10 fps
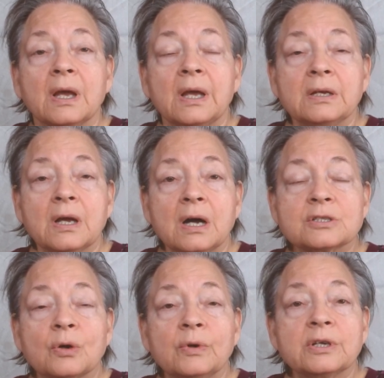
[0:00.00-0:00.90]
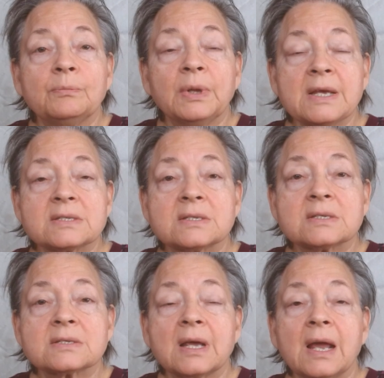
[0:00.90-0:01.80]
And God's going to bless
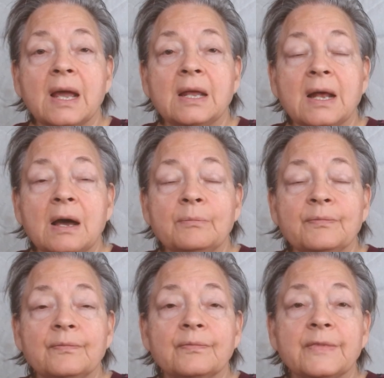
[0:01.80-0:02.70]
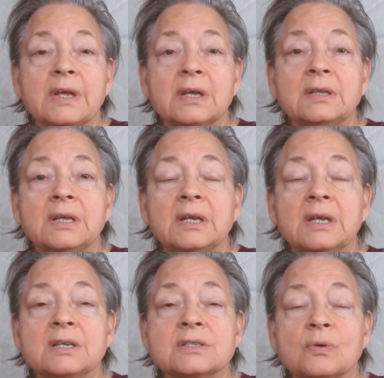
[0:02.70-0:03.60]
us. And I'm thinking that
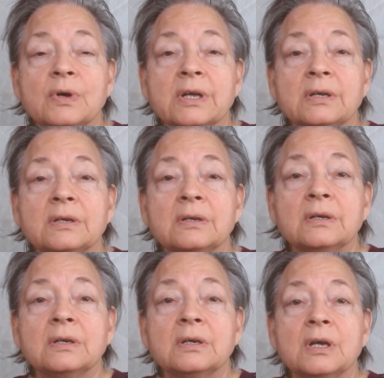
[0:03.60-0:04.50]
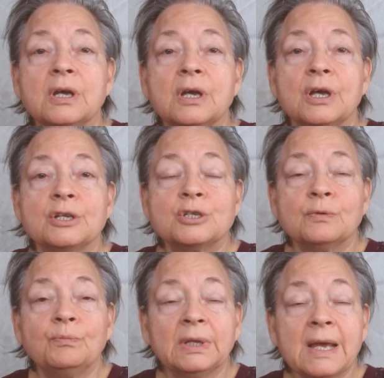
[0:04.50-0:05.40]
He's going to
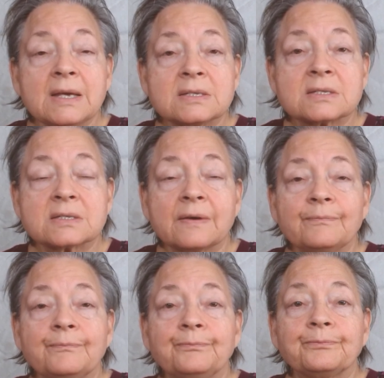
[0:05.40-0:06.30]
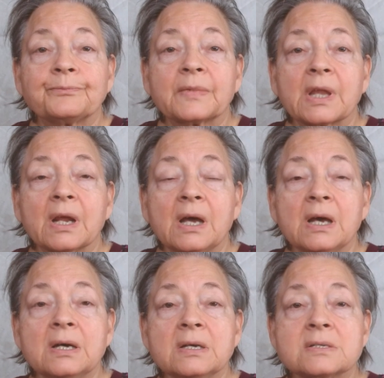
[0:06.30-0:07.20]
bless
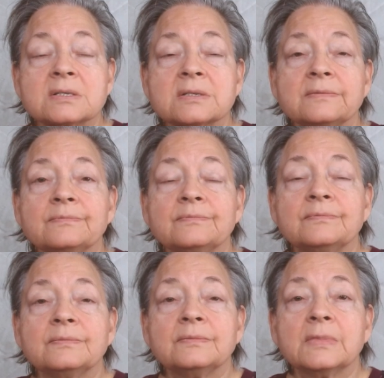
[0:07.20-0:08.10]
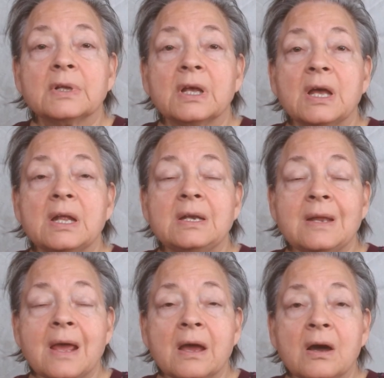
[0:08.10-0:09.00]
us
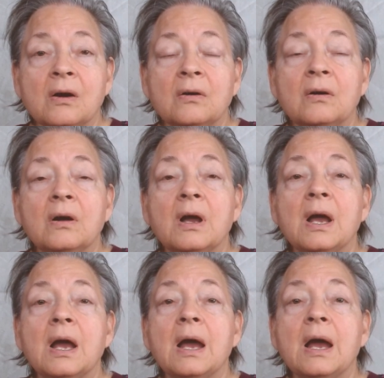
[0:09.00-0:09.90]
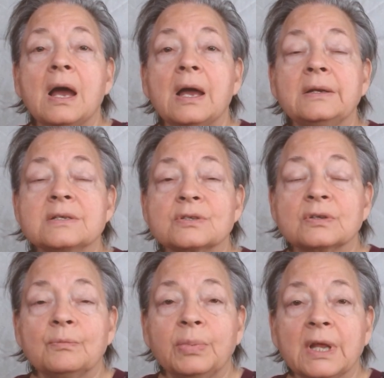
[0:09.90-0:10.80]
now. And He's
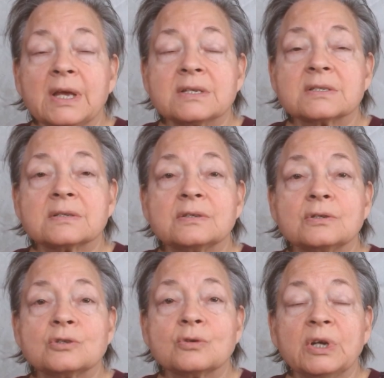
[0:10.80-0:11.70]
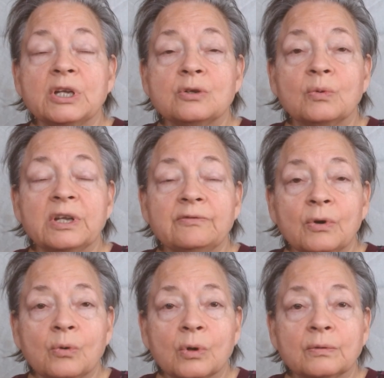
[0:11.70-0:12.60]
going to bless
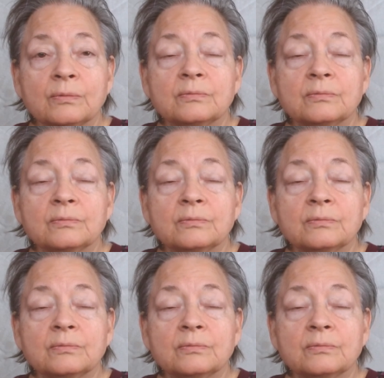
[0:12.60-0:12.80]
2024.